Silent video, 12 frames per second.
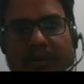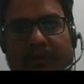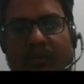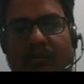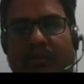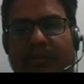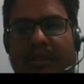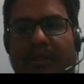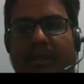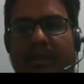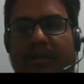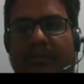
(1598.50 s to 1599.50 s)
So
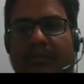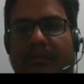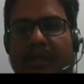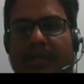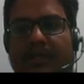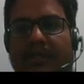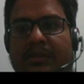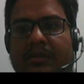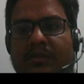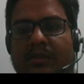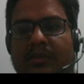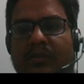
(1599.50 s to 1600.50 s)
beta bar that is
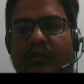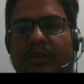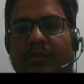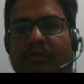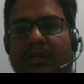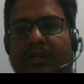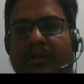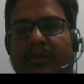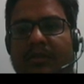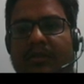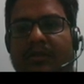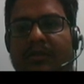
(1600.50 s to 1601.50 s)
equal to 1 by
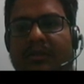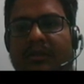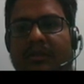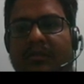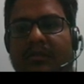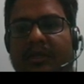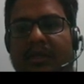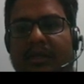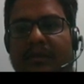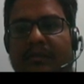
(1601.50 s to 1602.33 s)
beta.